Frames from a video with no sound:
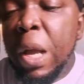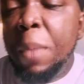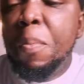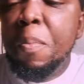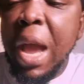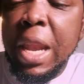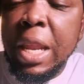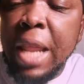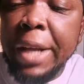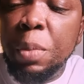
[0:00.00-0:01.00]
many
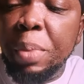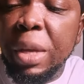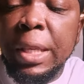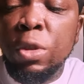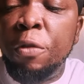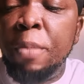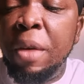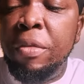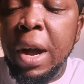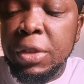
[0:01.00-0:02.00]
90% of my
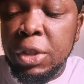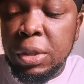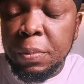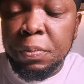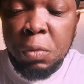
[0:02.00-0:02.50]
fans